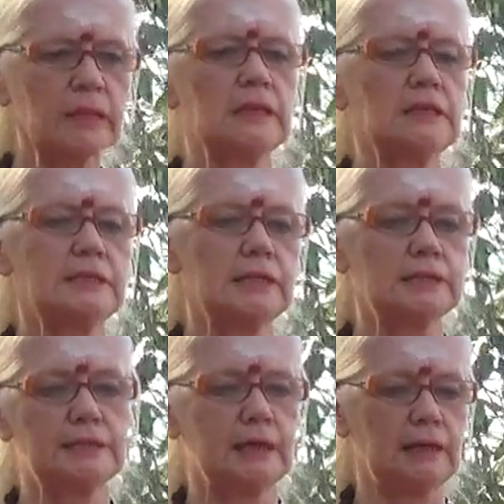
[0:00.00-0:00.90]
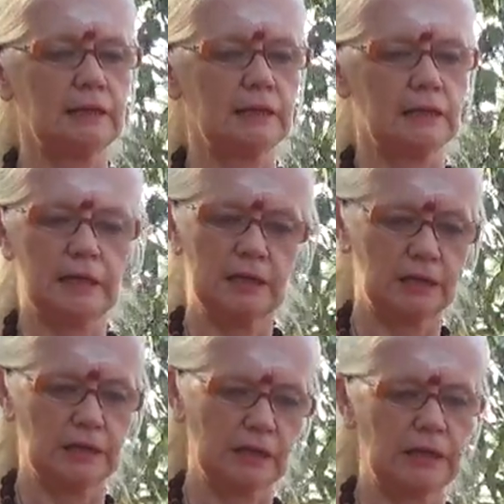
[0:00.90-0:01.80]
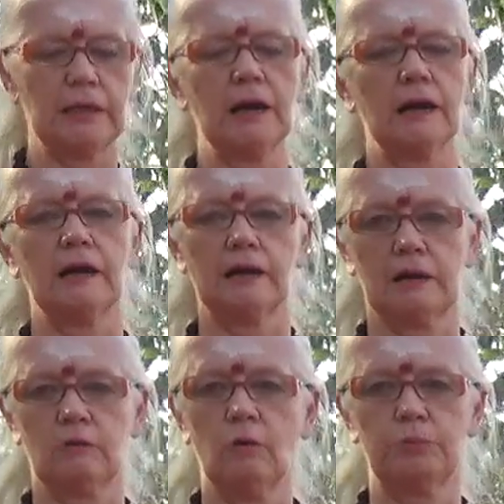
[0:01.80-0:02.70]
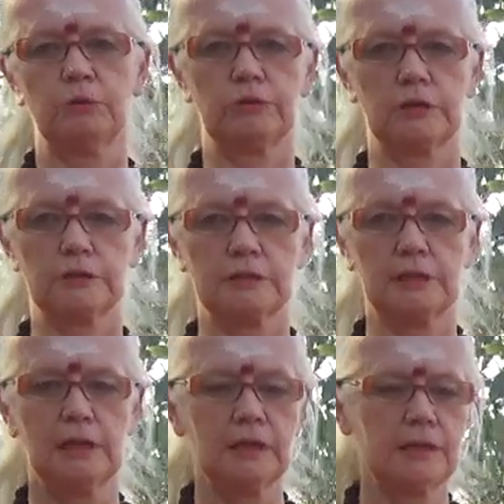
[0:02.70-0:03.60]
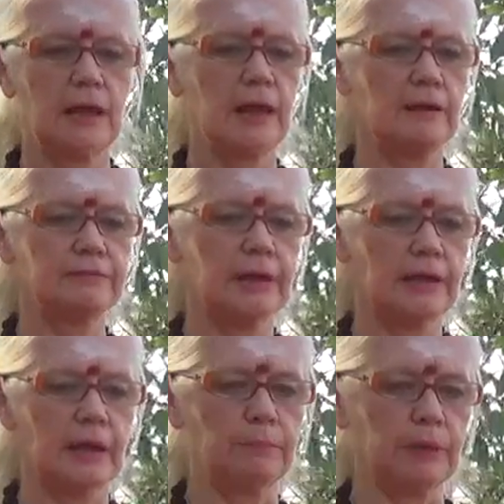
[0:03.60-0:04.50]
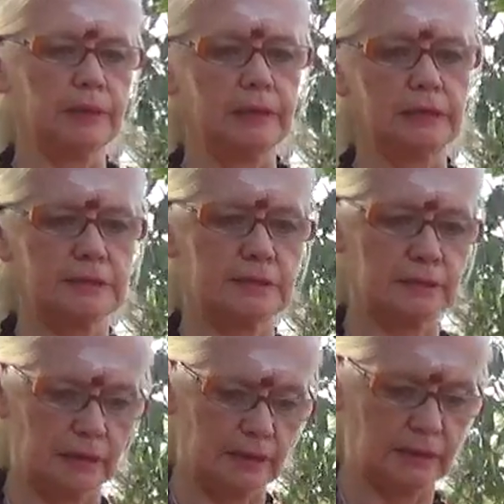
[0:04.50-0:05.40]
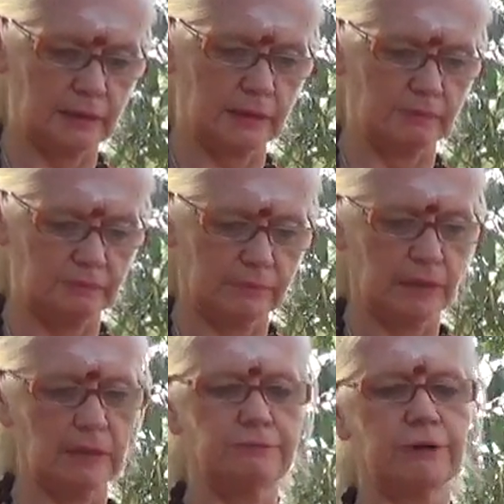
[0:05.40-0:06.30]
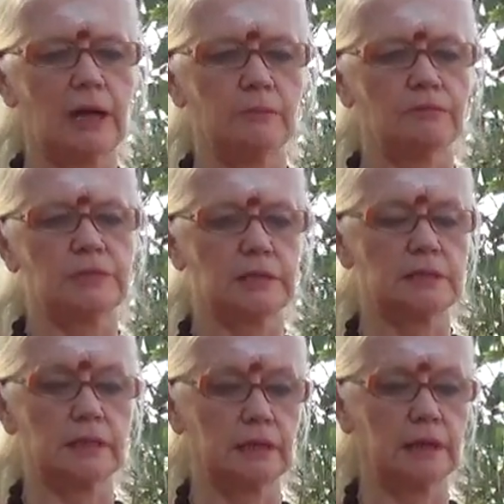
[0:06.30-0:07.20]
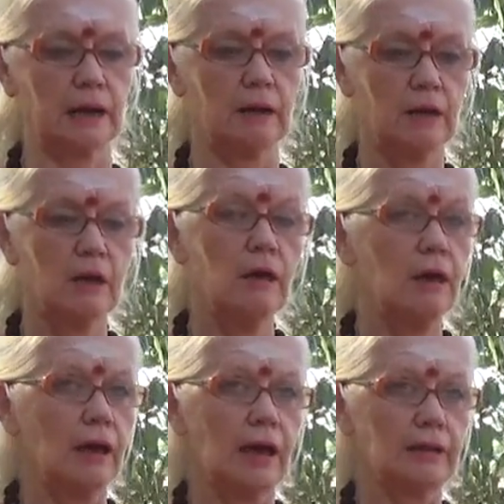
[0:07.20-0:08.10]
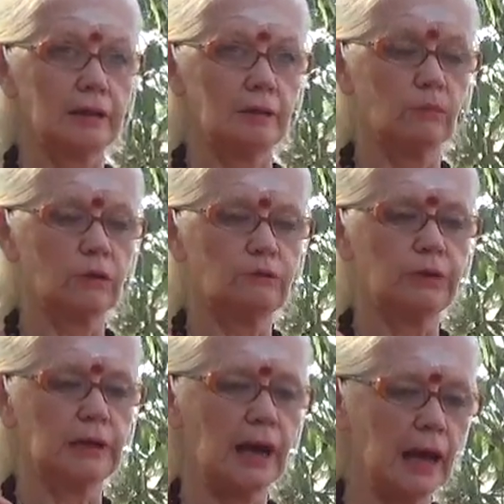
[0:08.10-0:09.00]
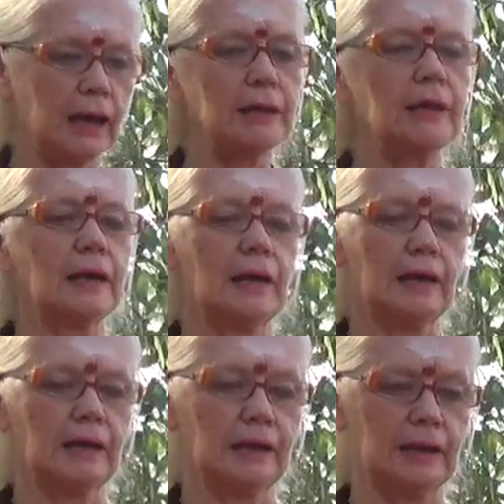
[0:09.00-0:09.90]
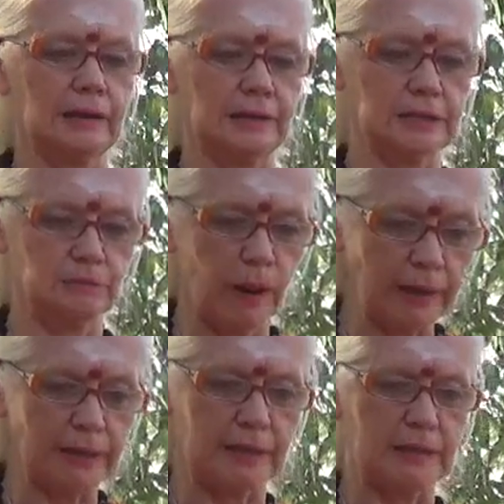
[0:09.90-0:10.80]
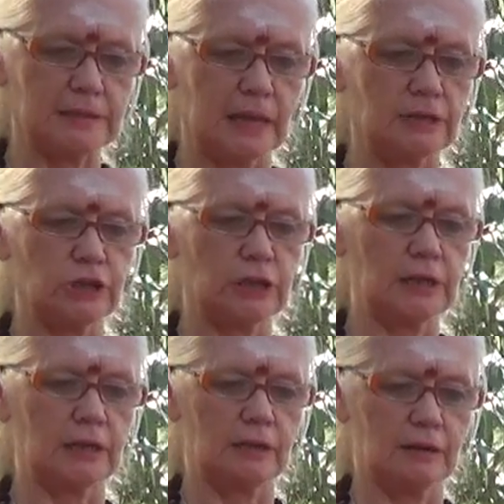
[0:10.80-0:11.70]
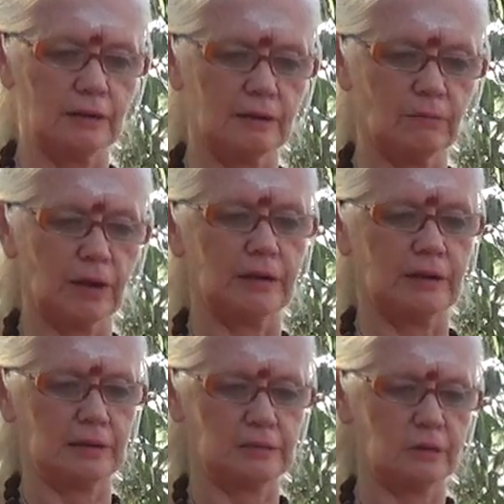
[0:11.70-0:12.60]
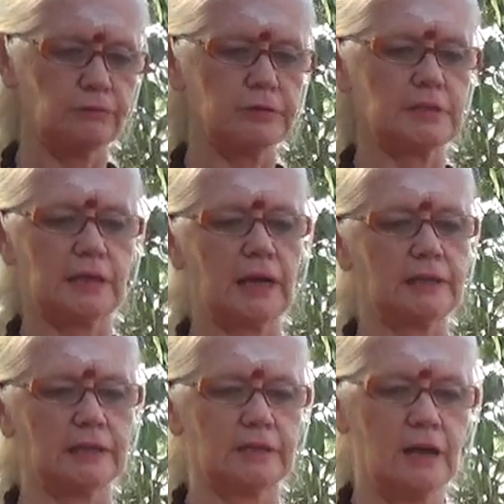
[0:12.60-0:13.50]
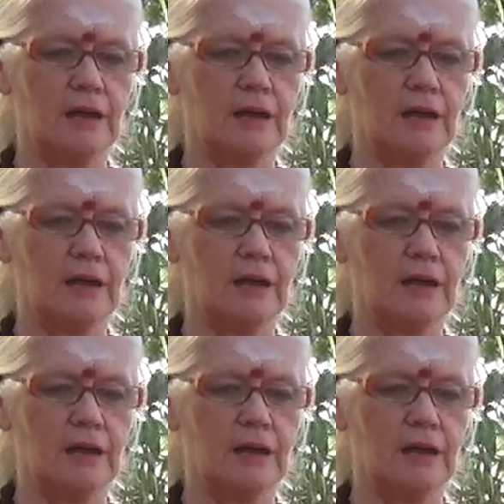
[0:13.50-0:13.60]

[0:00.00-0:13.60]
16 giga computers. They have their abilities in a frame of 16 giga. And what we gain, and this body is actually one sophisticated